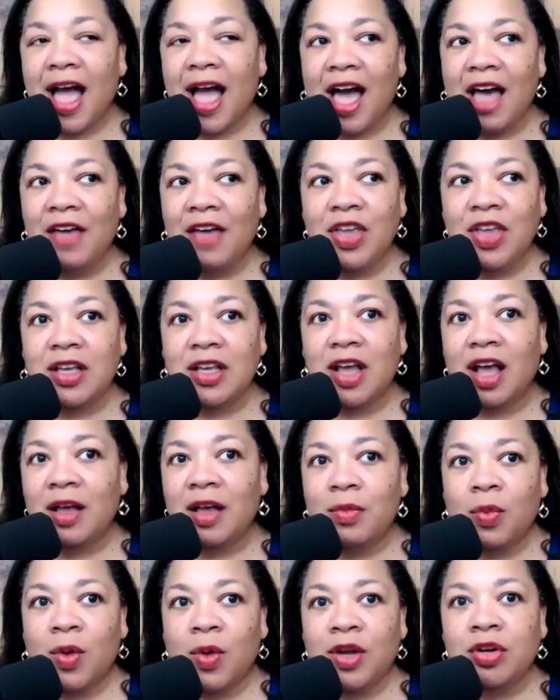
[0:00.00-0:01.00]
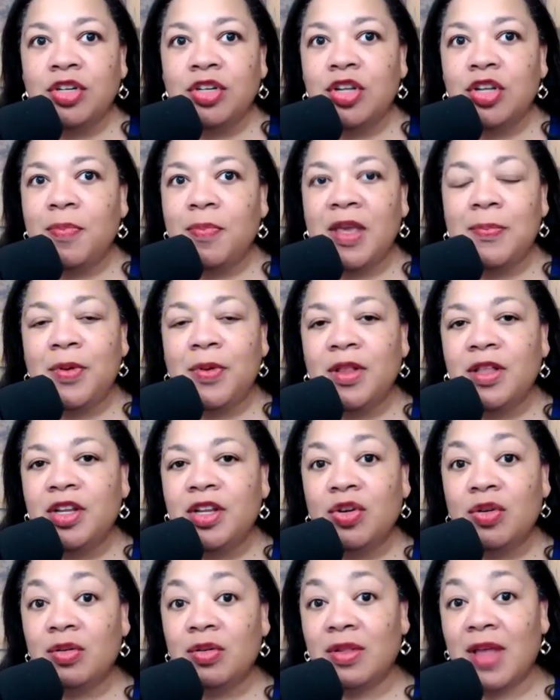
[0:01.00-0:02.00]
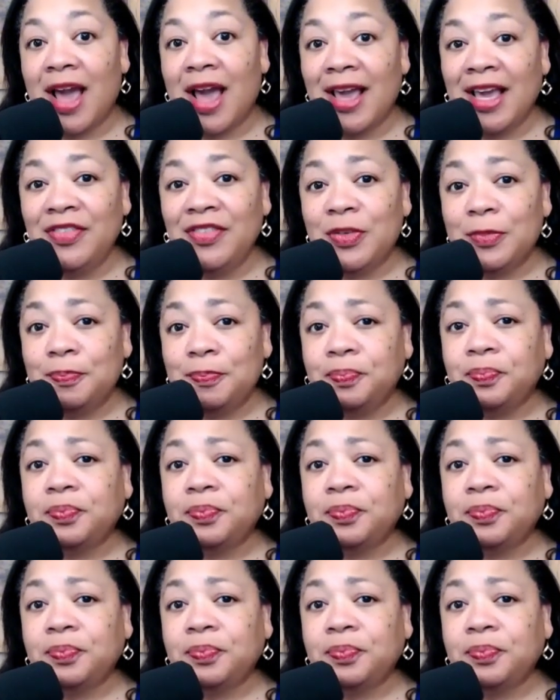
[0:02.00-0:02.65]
having one or two people in your life